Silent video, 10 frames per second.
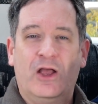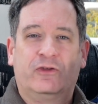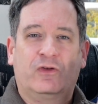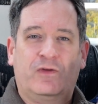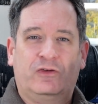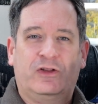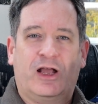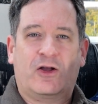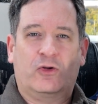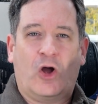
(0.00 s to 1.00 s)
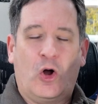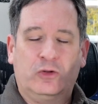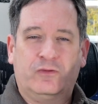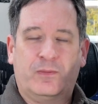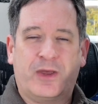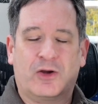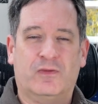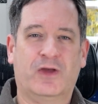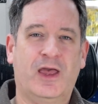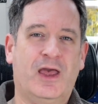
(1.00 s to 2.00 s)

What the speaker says: so eventually I got hold of a pair of